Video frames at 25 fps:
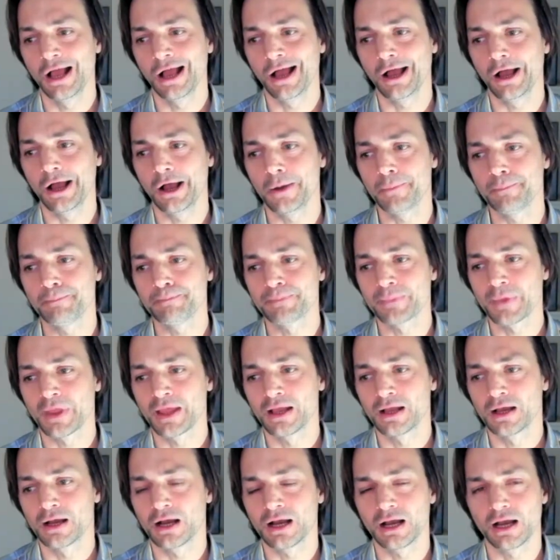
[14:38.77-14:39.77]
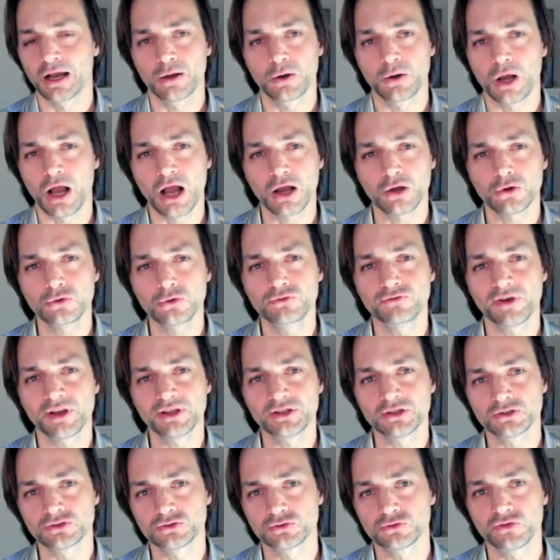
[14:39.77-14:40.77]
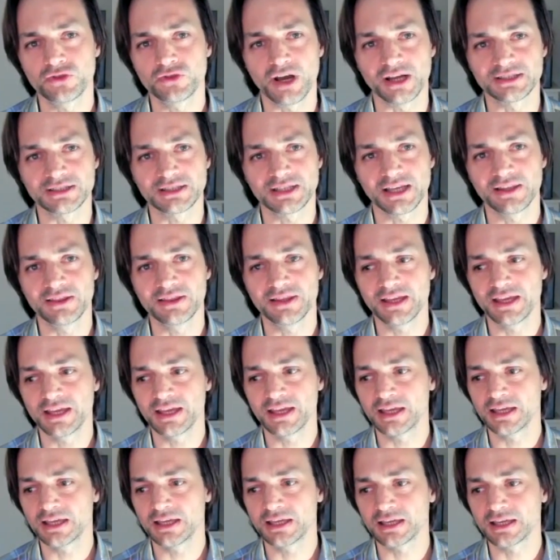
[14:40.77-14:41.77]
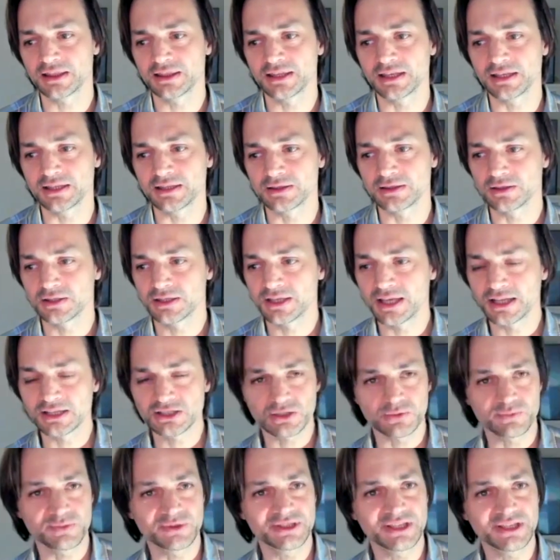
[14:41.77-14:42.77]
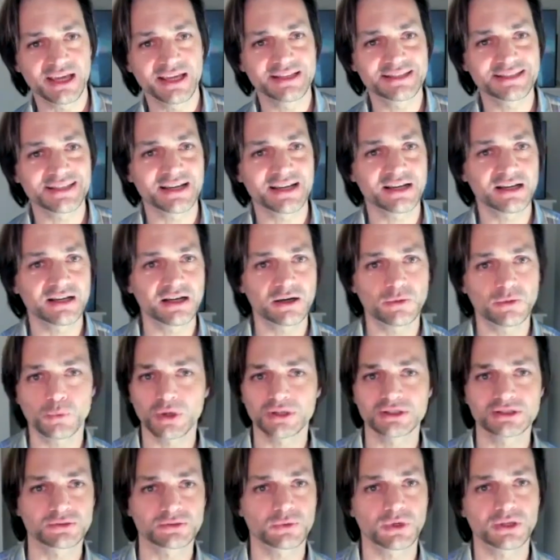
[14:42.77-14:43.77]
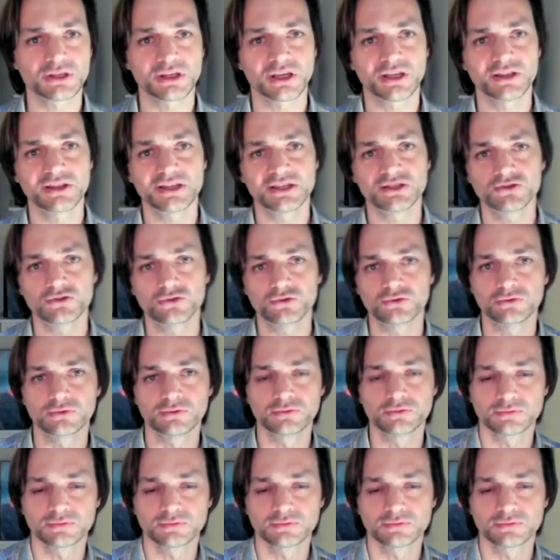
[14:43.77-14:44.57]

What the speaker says: How could vendor do that? Can they get some data? What can they do?